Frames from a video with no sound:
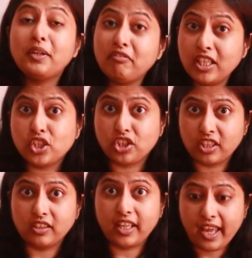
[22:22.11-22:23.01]
privilege
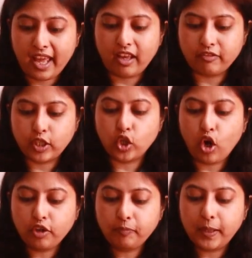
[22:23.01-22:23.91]
that they have, and a
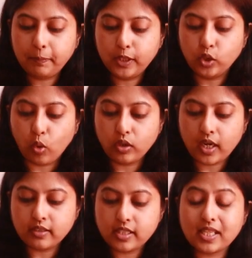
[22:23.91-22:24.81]
lot of people don't
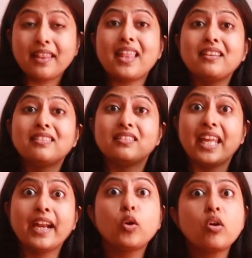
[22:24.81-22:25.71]
understand that
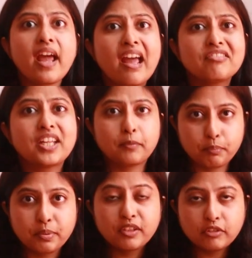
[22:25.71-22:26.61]
they don't have
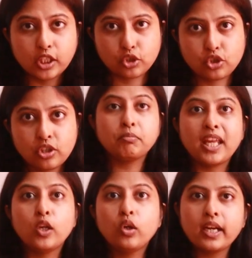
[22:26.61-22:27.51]
that privilege.
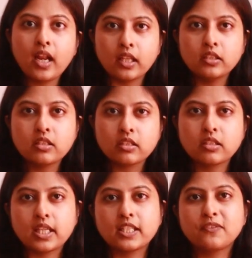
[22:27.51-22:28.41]
They look at other
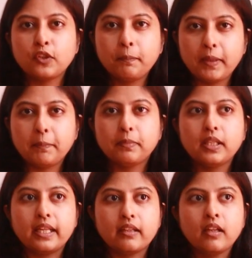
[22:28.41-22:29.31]
successful
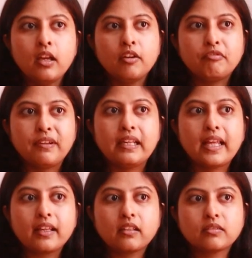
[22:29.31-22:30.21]
people and feel
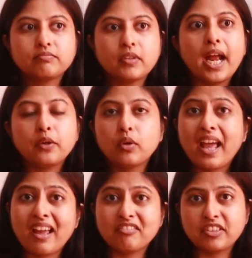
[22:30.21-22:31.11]
like, I don't
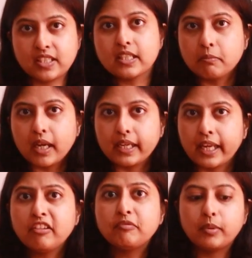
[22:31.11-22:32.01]
have this in my
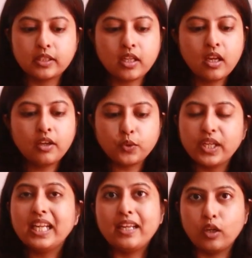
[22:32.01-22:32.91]
life. But
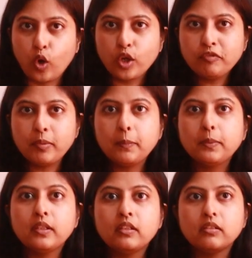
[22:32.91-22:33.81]
really, a lot of
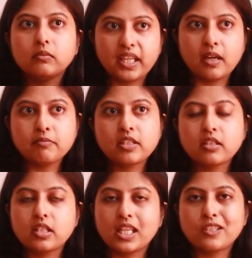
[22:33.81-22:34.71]
people become
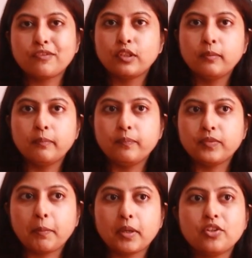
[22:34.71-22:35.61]
successful
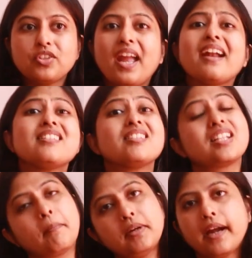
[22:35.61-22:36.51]
because they had
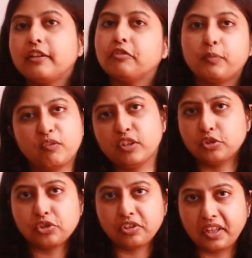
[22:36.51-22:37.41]
some kind of
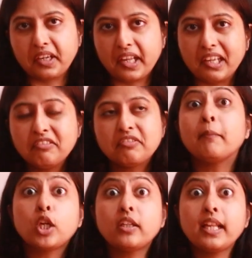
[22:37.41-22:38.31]
privilege in their life.
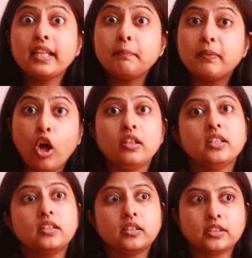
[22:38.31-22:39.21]
I'm not telling all
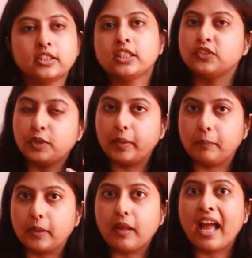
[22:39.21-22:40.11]
the successful
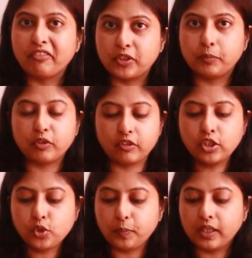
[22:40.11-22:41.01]
people have the
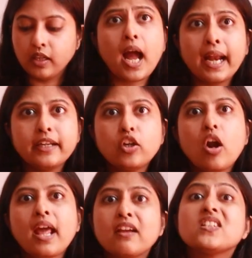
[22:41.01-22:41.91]
privilege, but I did
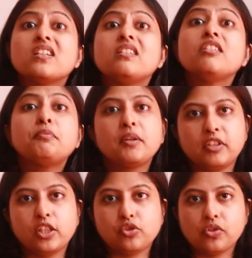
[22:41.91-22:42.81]
not have certain
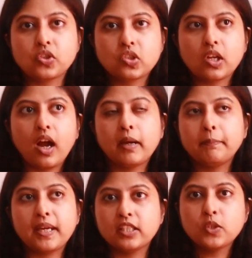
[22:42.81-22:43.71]
privileges. My
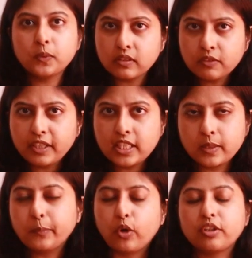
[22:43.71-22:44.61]
parents weren't very
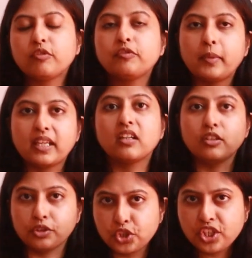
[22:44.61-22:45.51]
supportive of my
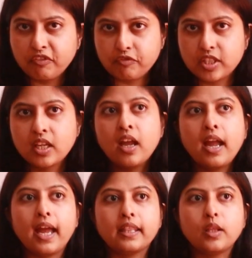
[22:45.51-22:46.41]
career shifts,
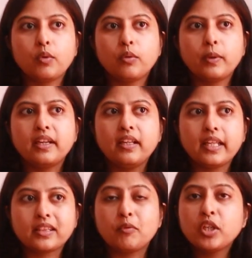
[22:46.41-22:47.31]
and they
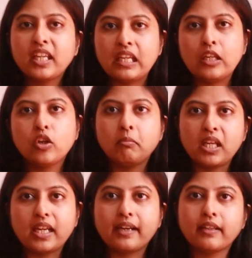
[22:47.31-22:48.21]
were keen on
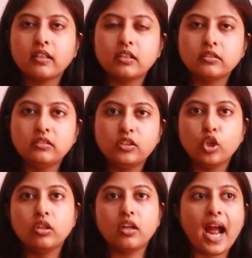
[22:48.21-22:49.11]
me getting a
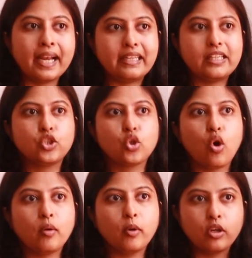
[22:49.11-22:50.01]
good IT
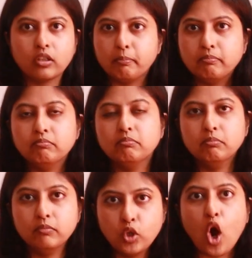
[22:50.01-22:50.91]
job or a
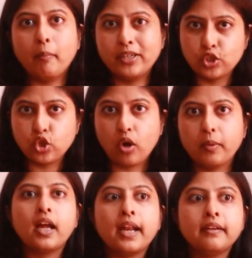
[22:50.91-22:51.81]
government
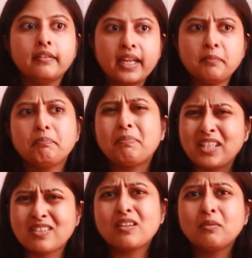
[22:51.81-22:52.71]
job, and they
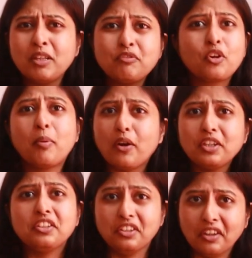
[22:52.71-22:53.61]
pestered me for about
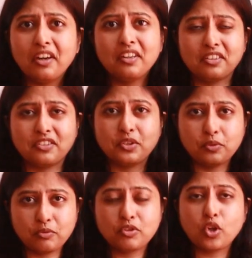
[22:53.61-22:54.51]
a year
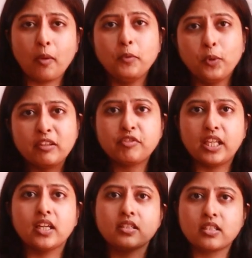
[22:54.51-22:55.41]
to stop doing
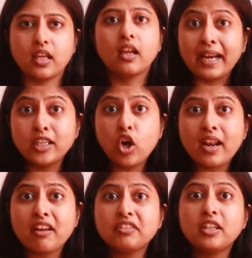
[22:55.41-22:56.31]
freelancing. I did
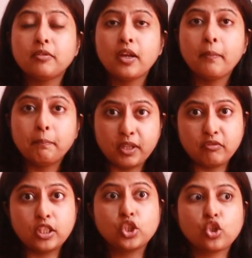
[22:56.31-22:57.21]
not have that
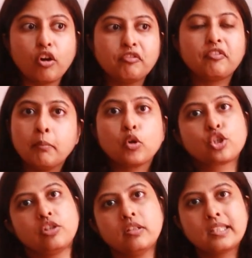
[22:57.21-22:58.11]
privilege of
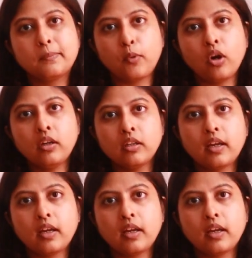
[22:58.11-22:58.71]
emotional support.